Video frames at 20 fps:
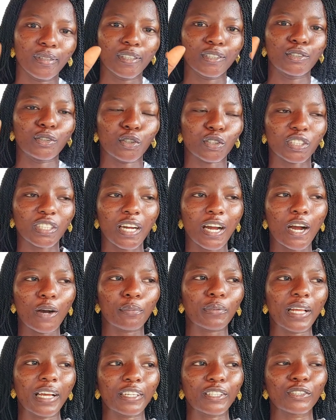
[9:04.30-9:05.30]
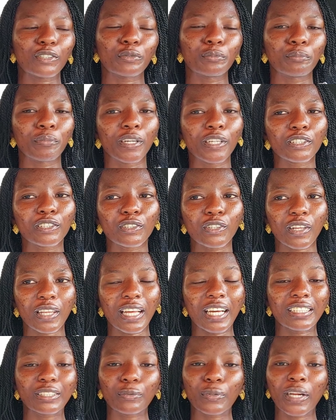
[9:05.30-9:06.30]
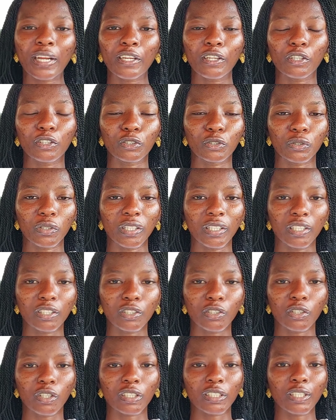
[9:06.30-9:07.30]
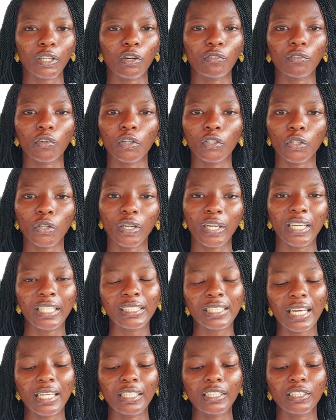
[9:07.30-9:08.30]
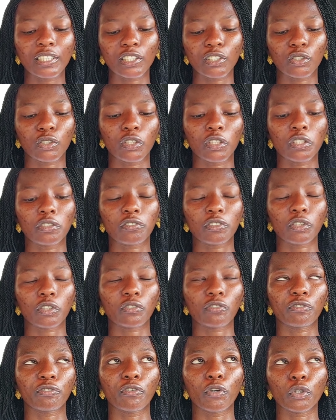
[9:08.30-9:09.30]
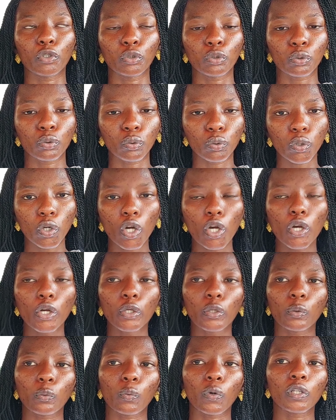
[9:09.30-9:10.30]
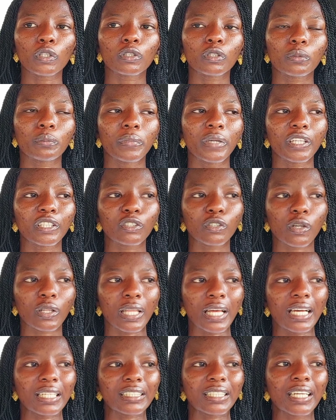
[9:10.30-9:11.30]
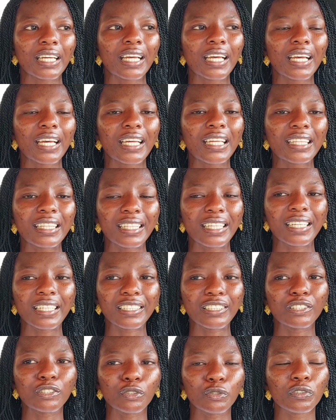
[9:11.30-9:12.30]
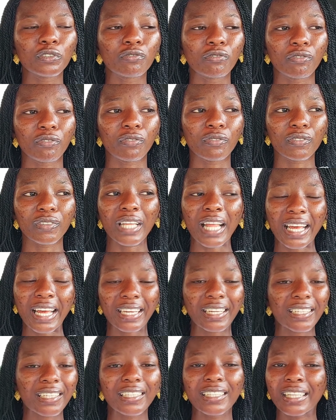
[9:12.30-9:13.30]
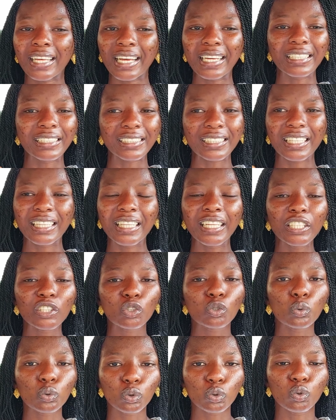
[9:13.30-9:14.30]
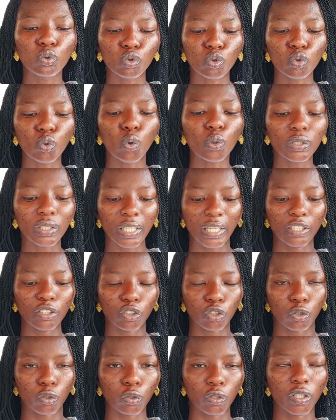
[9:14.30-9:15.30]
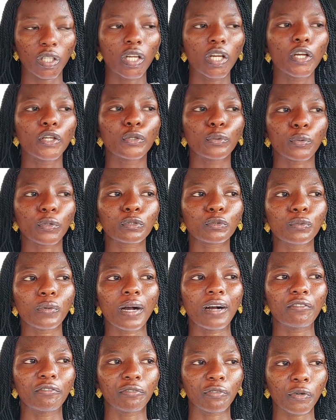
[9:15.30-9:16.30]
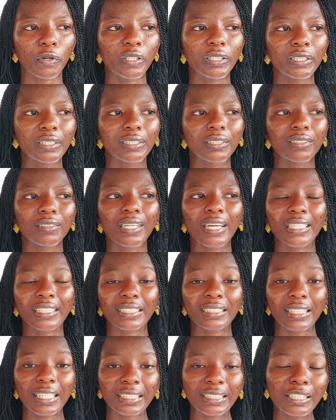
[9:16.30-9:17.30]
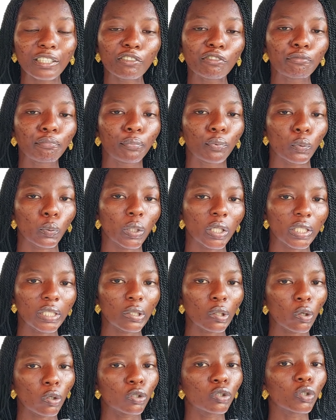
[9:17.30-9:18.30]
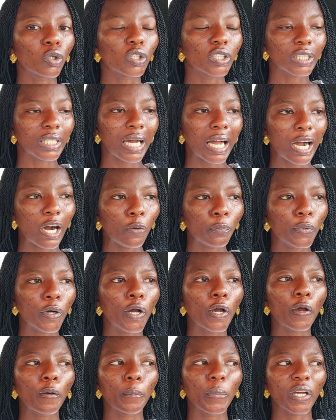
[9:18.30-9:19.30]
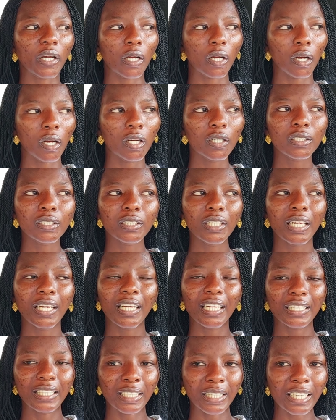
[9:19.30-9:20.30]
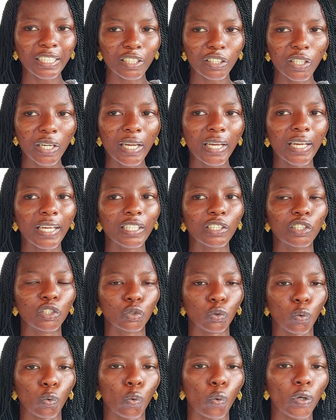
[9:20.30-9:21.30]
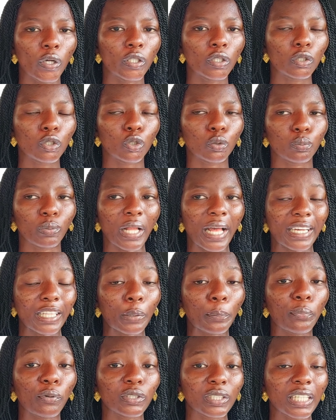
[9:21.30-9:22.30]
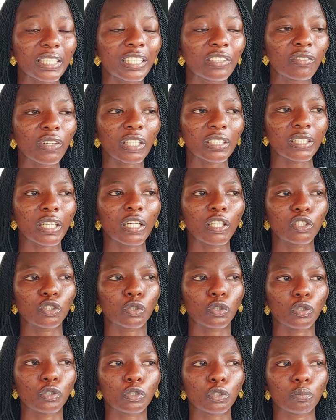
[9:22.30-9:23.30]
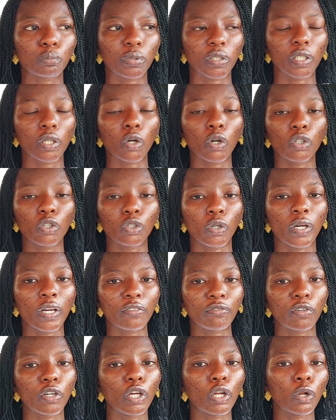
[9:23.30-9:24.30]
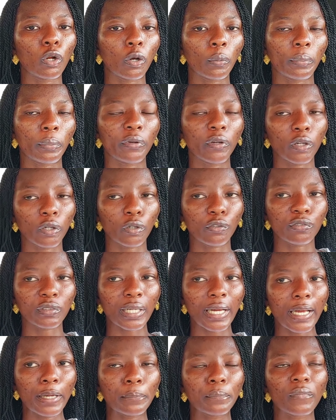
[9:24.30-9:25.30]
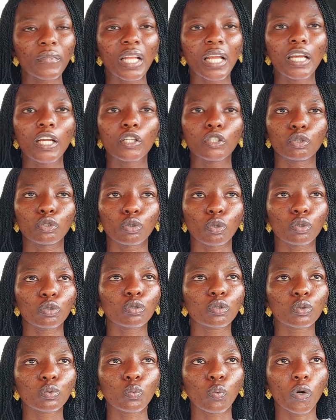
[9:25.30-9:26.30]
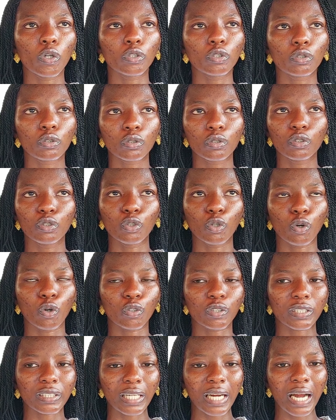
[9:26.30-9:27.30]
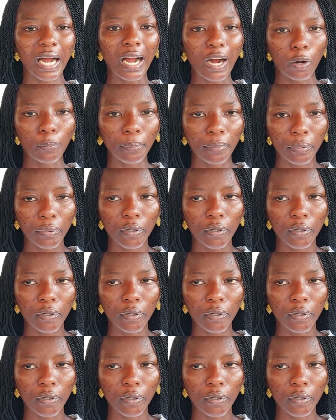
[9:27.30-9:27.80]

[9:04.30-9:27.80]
your scalp. Like, you make sure that whether you're doing it yourself or your hairstylist is doing it for you, you want to make sure that they use, like, there is little to no tension. You want to avoid excessive pulling on your scalp, because the natural hair is going to, like, the protective hairstyle is going to be on your hair for a long period of time. You don't want your scalp